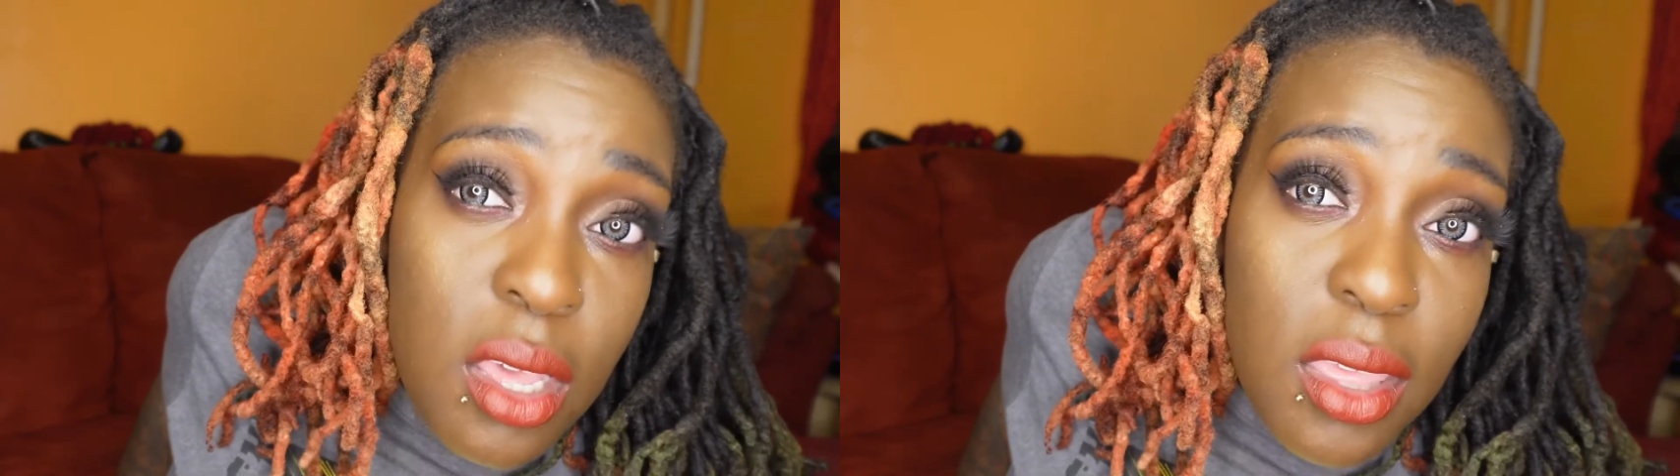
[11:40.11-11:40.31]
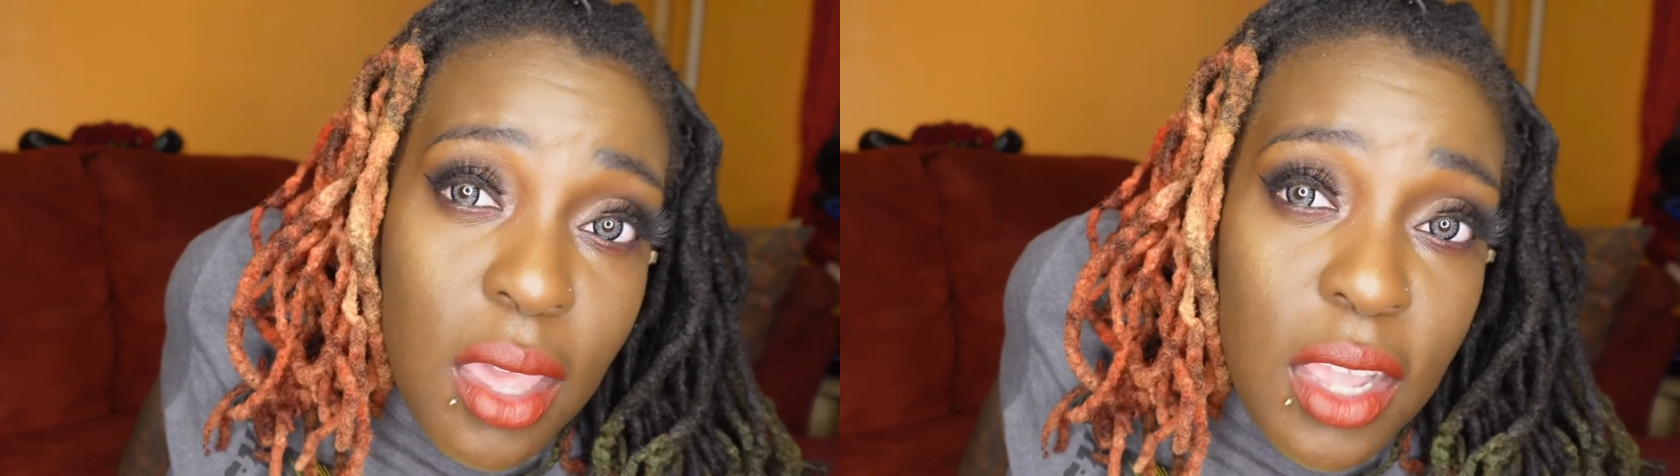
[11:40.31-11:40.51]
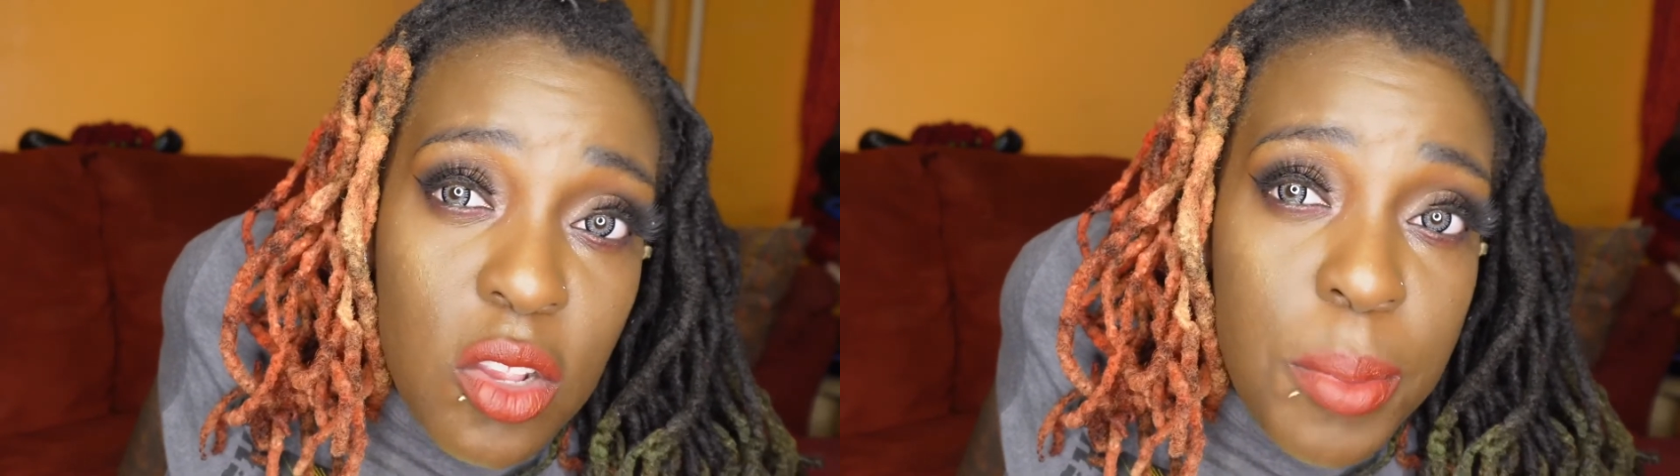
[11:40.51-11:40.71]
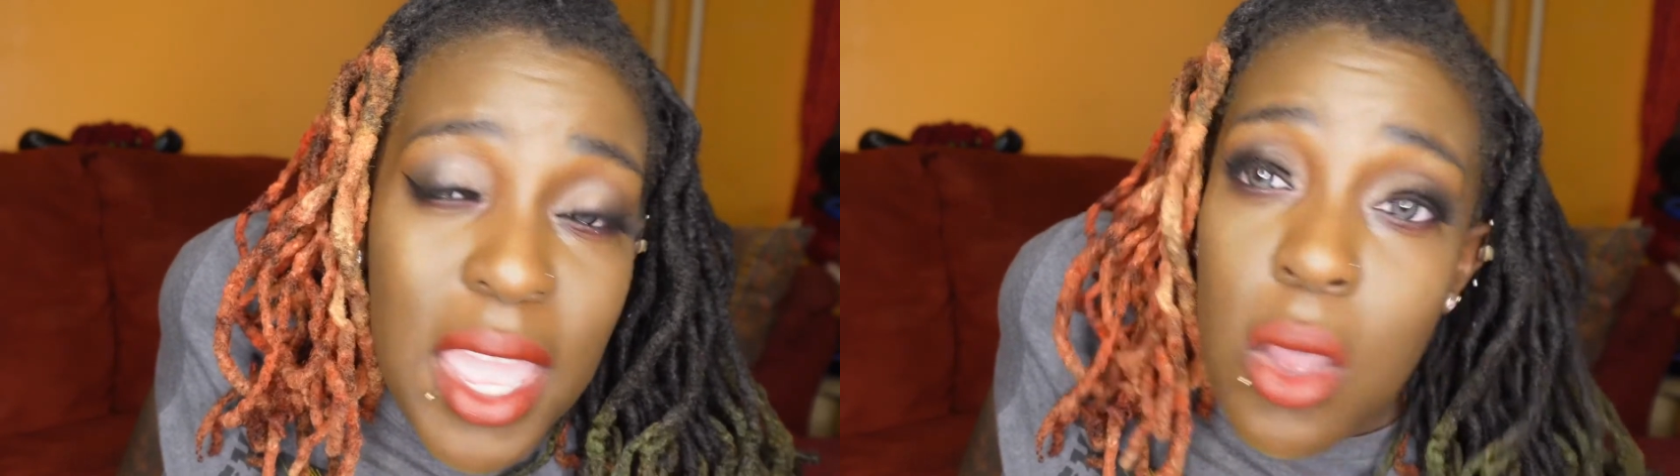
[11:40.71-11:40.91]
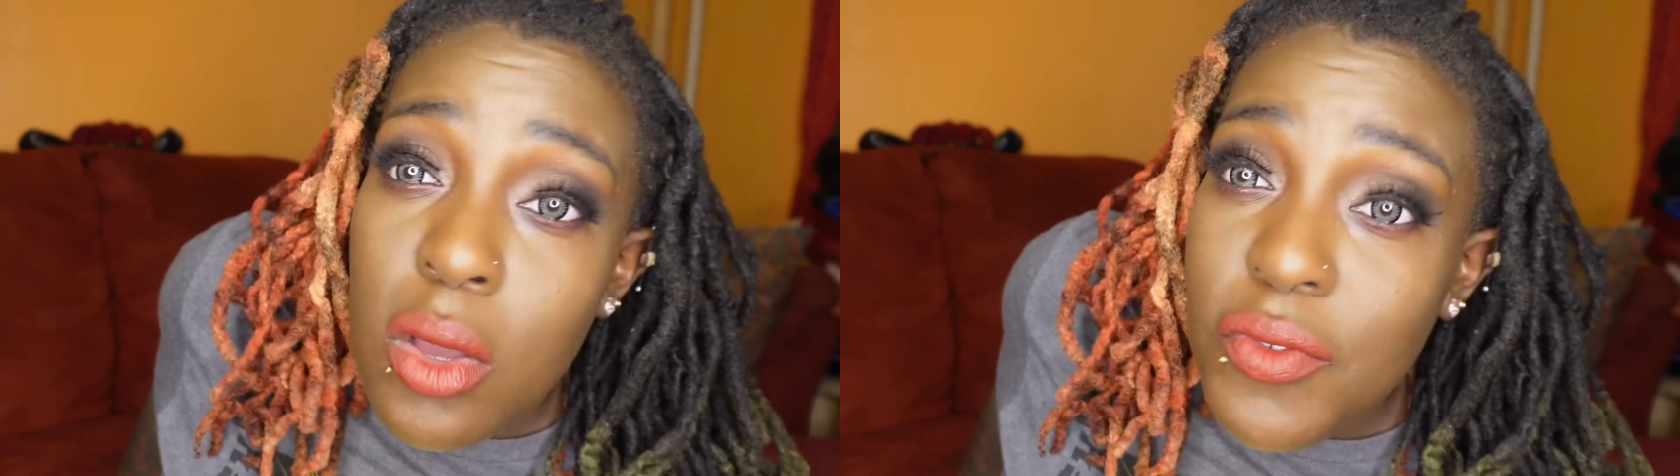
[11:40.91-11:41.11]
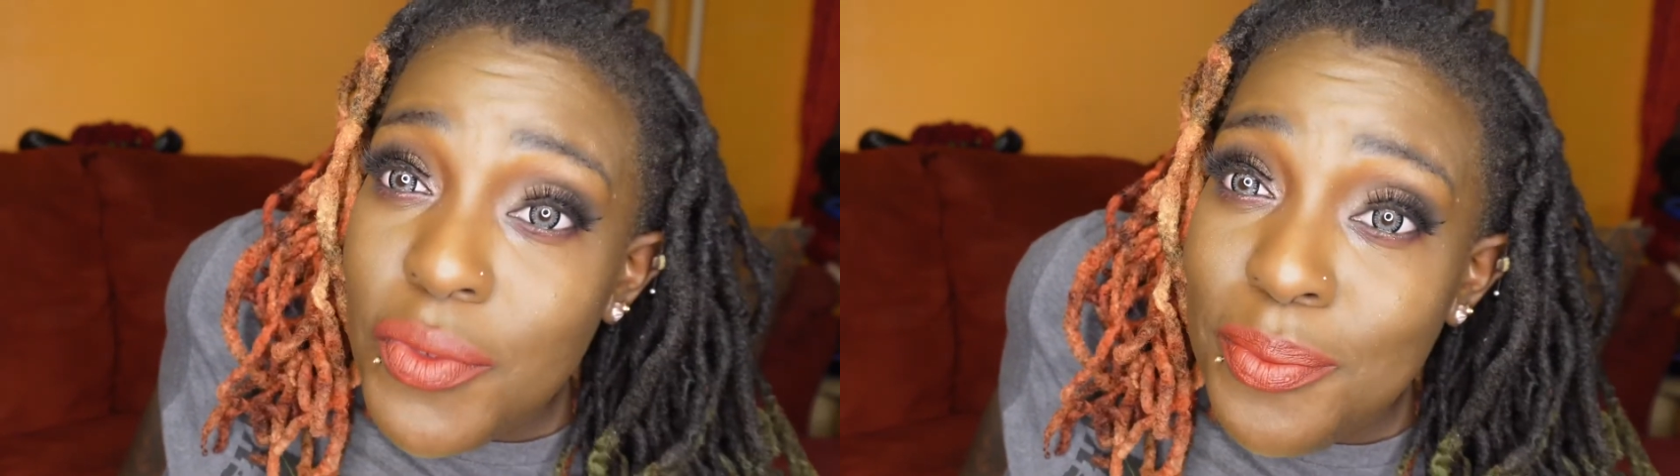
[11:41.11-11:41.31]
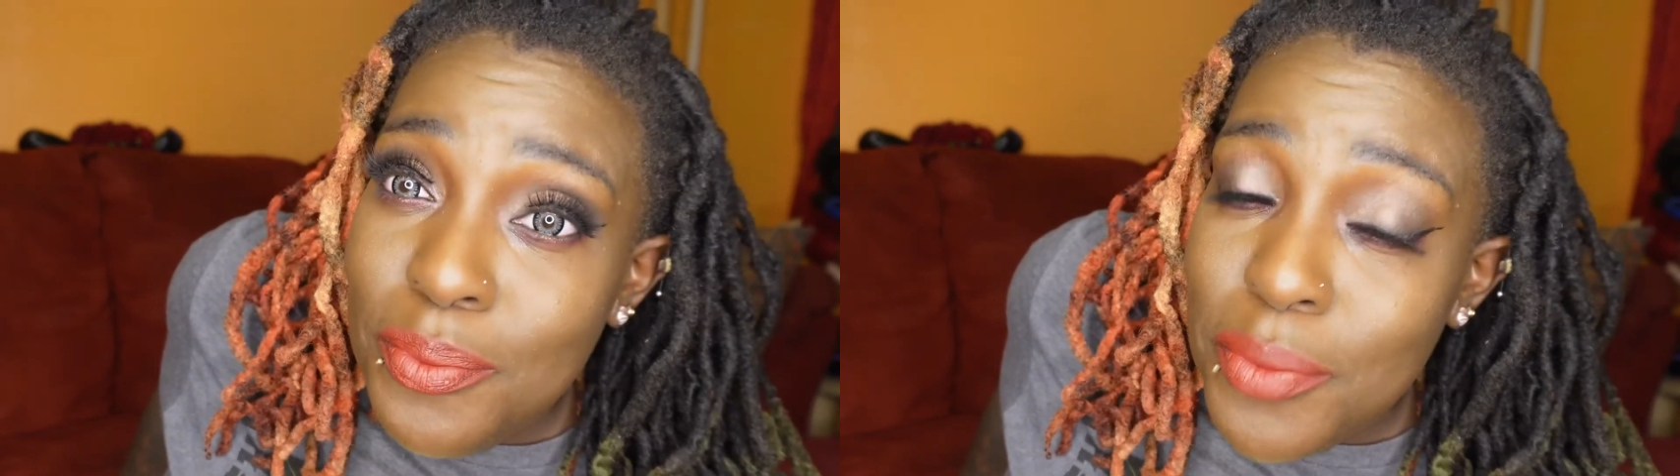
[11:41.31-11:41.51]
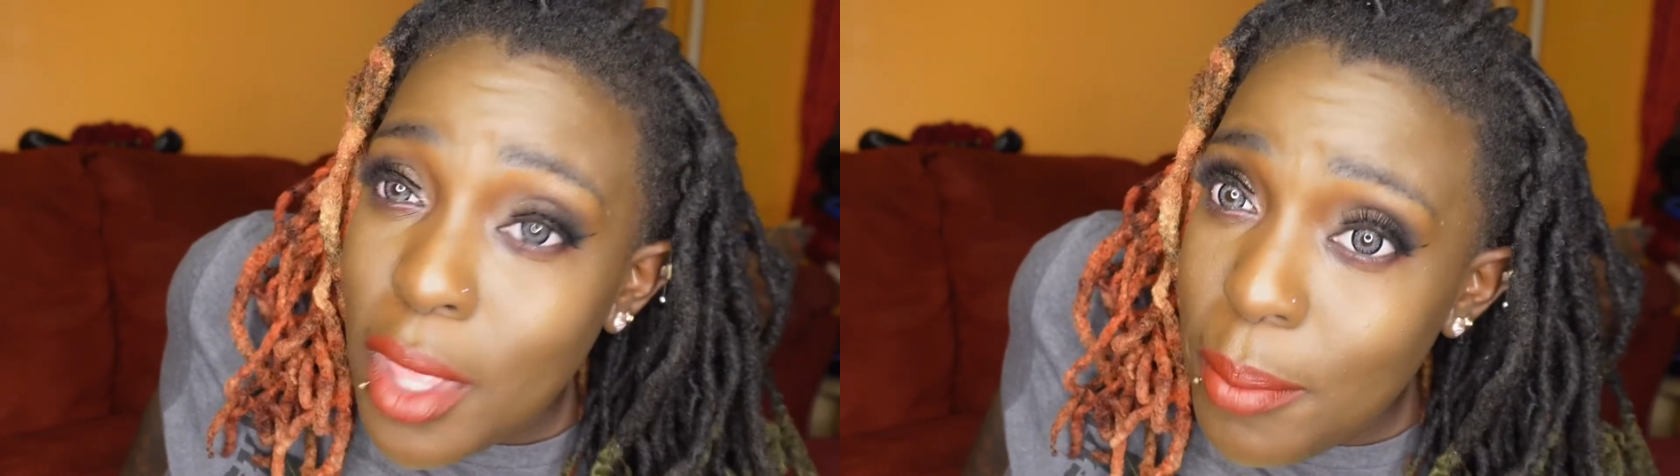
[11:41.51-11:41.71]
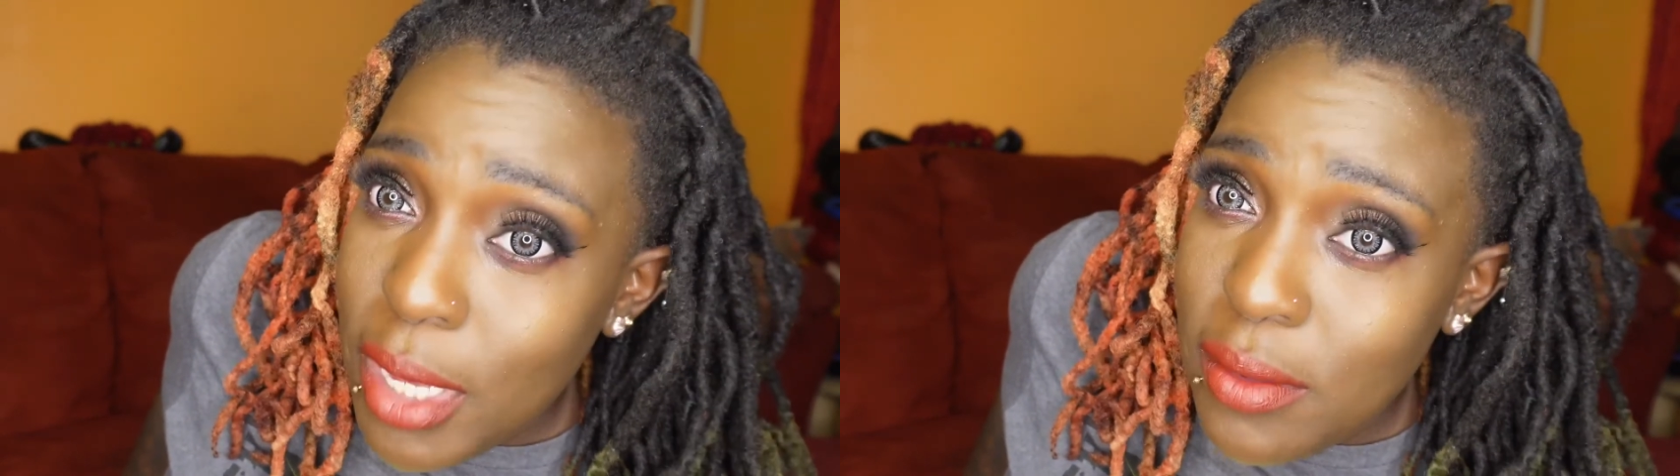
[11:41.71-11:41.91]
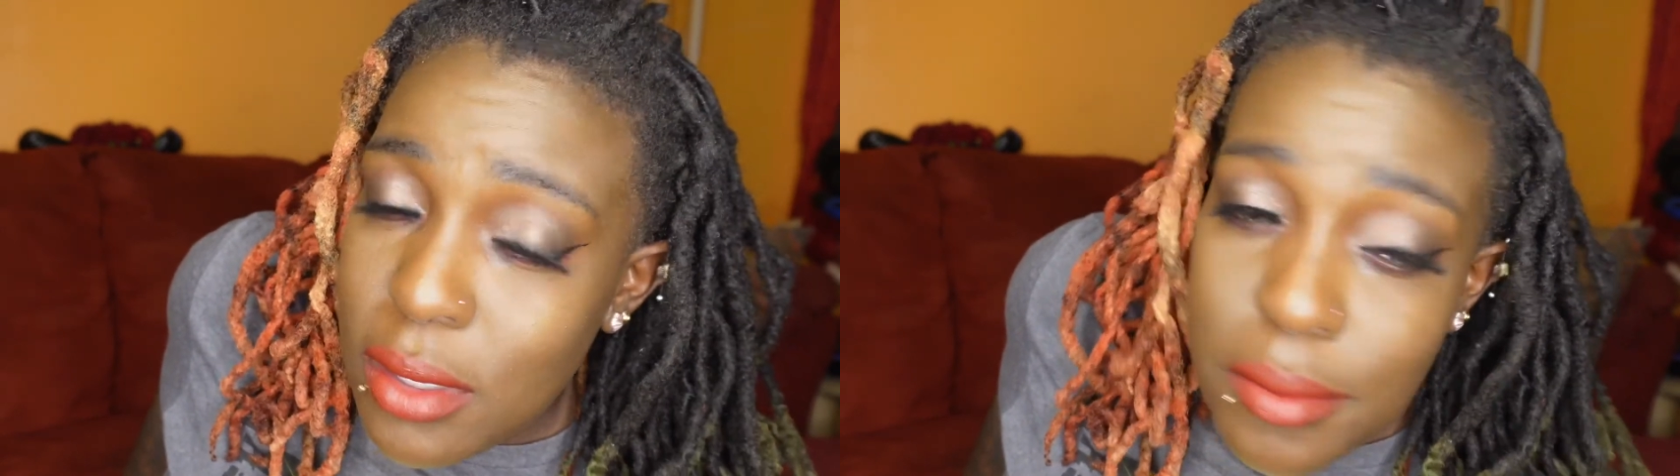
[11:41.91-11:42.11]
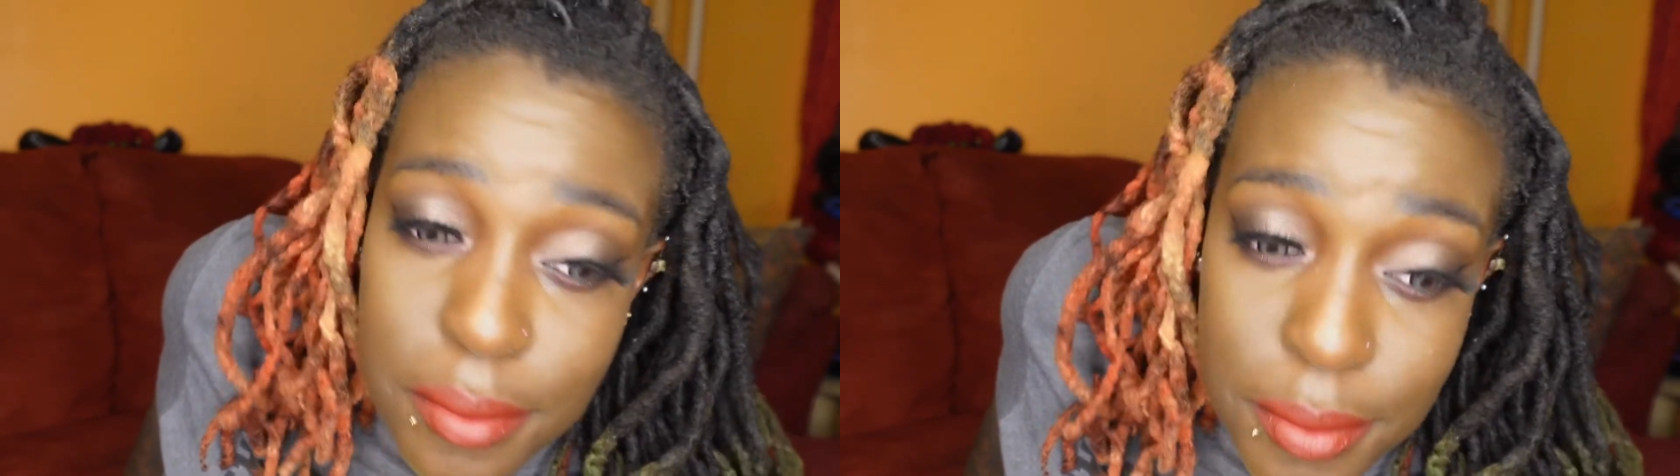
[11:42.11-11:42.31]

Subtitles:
Color payoff, amazing.